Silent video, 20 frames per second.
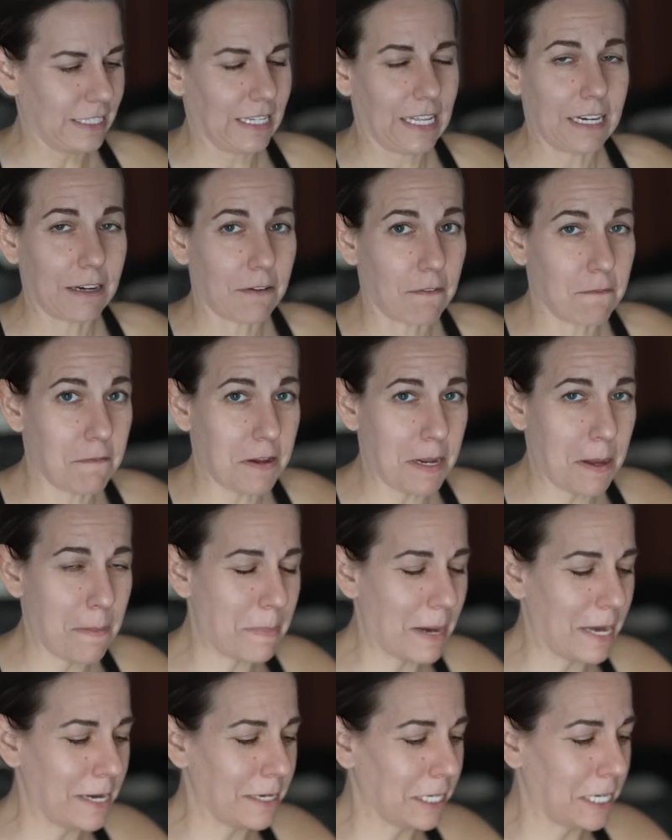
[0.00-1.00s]
It's like a
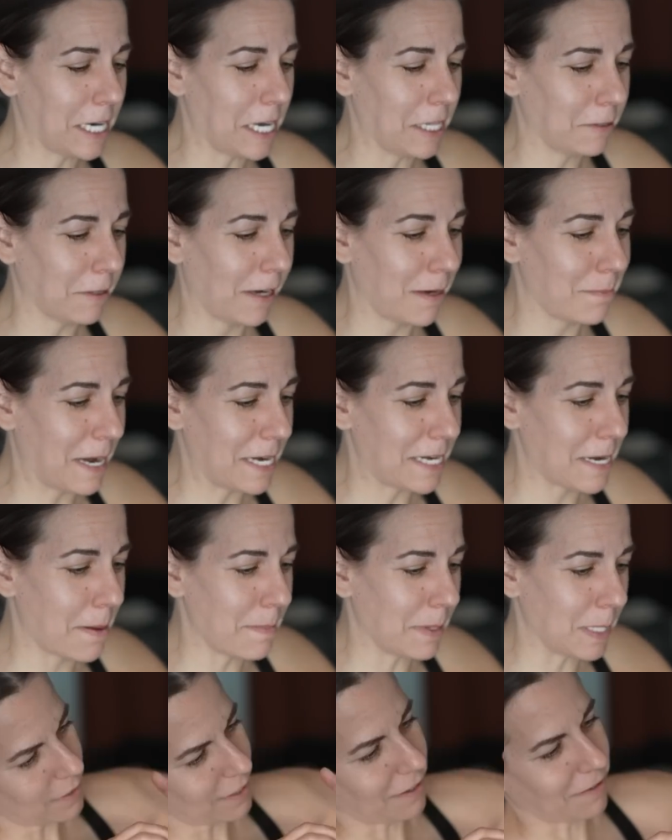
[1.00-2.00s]
vampire coloring by
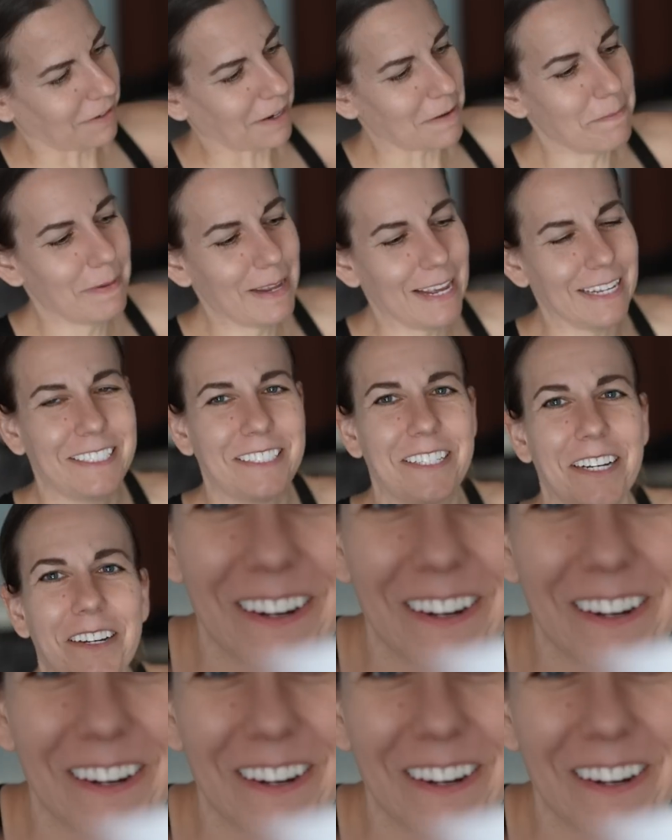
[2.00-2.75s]
number. Oh, I missed.